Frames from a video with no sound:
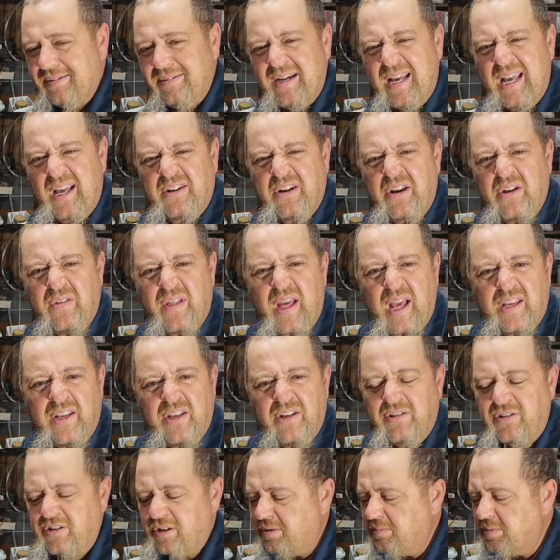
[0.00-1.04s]
I do that
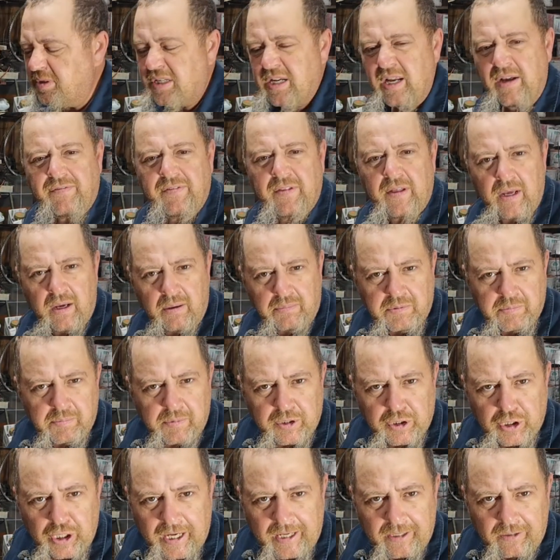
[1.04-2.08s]
YouTube stuff that helps
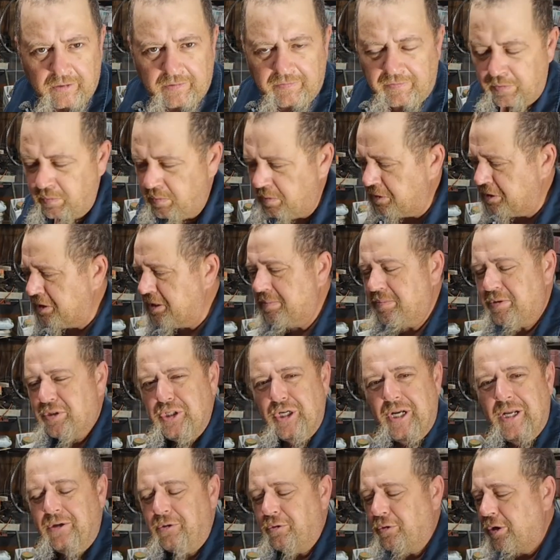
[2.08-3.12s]
my channel if you want to see my
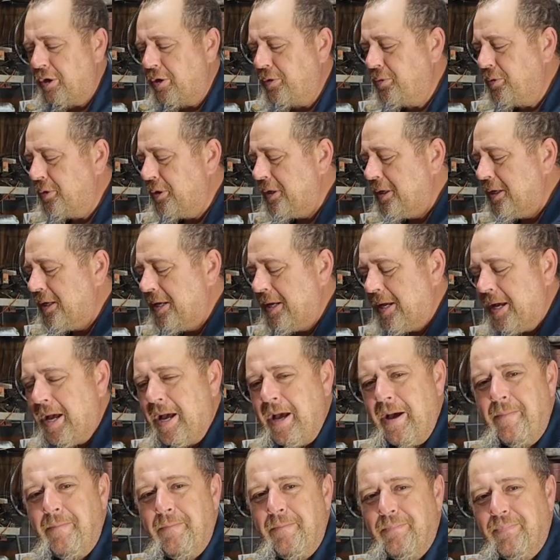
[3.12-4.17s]
channel grow.
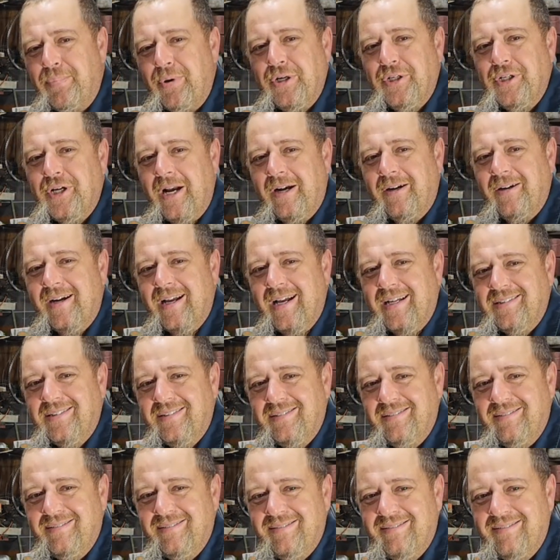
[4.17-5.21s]
Appreciate it,
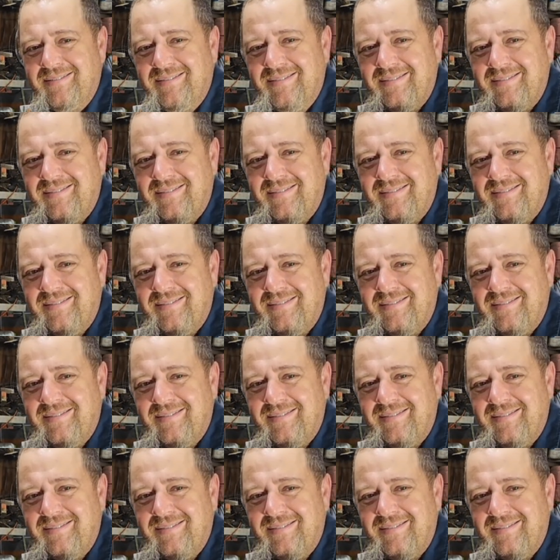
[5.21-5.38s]
guys.